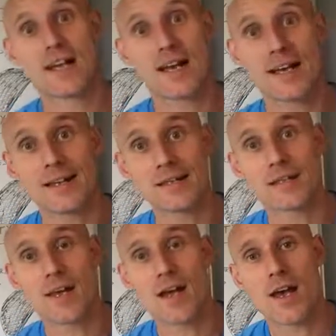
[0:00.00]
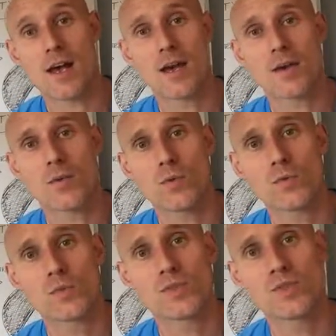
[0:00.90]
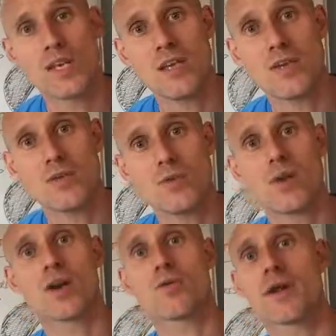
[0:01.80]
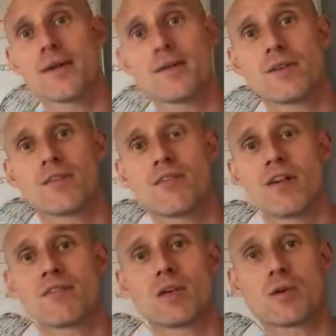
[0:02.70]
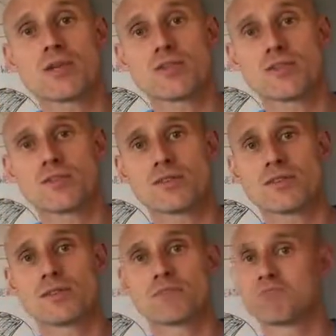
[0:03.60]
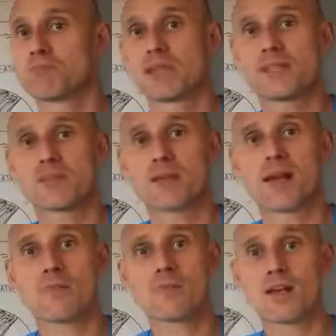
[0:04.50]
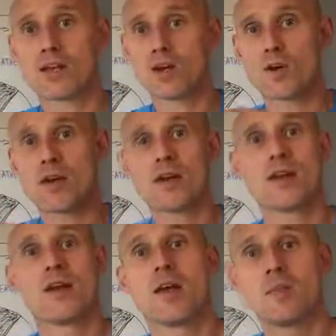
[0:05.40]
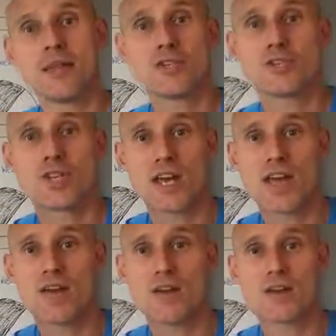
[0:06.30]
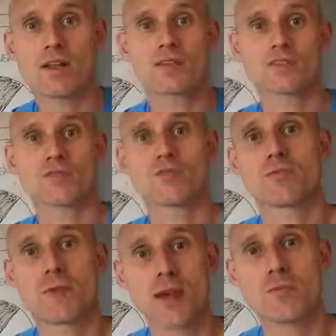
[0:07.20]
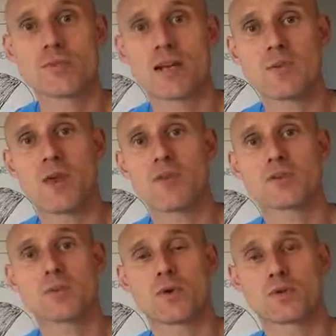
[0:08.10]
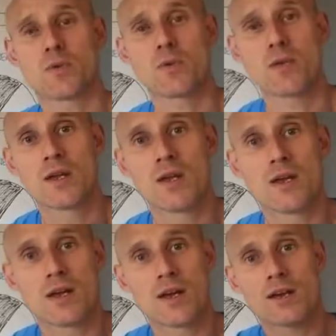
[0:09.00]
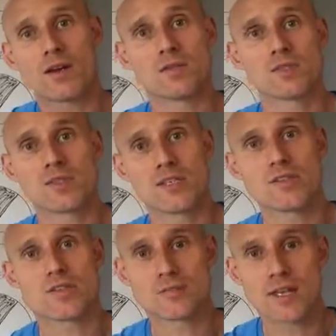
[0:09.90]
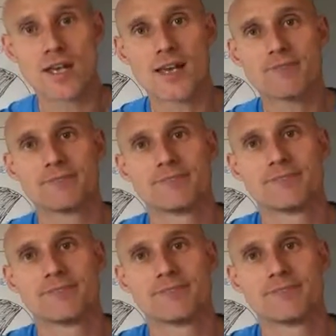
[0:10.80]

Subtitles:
and I will see you around. If you have any questions, please make a comment. Please share. I'd like to sort of help as many people as possible, and I hope to see you soon. Take care.